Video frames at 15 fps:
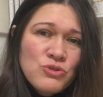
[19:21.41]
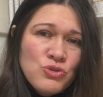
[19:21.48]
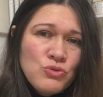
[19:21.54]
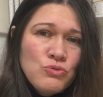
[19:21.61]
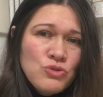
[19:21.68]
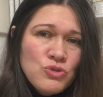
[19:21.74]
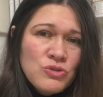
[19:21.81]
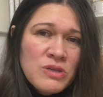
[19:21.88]

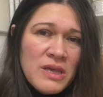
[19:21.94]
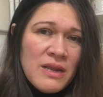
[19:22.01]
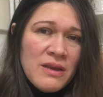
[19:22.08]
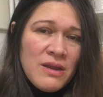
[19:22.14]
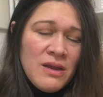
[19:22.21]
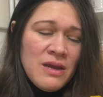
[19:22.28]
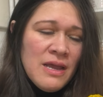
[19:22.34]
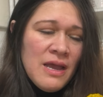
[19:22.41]
2
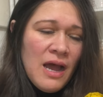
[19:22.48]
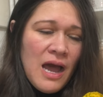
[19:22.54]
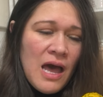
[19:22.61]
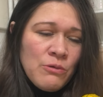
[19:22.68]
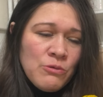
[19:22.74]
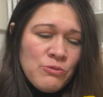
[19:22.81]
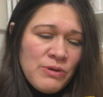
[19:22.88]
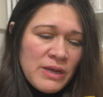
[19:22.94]
together, I
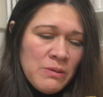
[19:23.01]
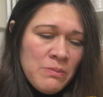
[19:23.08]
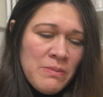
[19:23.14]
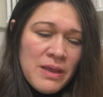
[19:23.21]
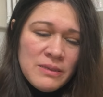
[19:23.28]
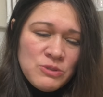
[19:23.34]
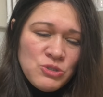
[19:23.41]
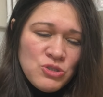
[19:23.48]
would
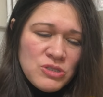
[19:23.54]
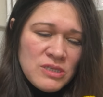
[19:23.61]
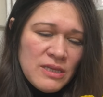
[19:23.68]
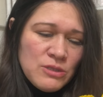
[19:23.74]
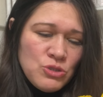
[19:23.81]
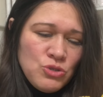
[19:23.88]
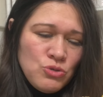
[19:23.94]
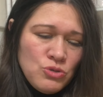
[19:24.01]
recommend just
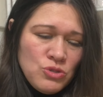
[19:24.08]
get 2